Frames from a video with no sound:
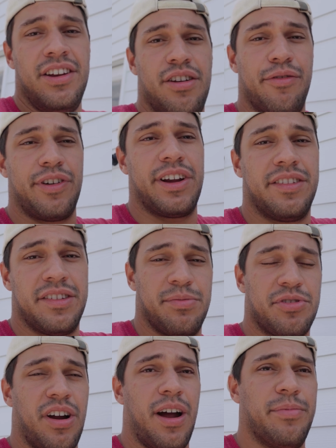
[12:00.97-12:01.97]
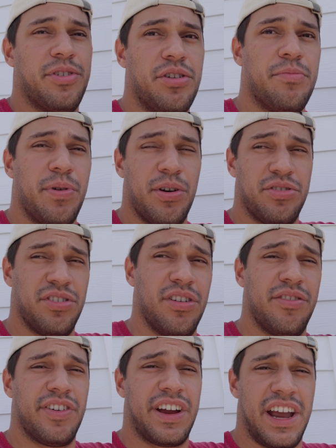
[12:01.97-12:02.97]
don't forget to subscribe, turn your post
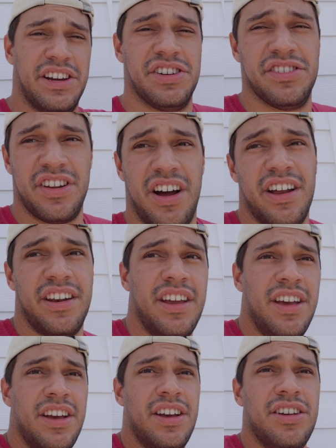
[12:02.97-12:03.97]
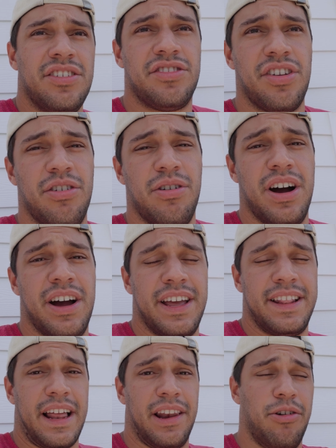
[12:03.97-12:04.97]
notifications on, so
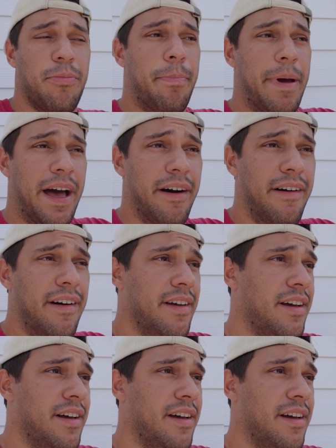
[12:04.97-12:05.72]
hit that little bell,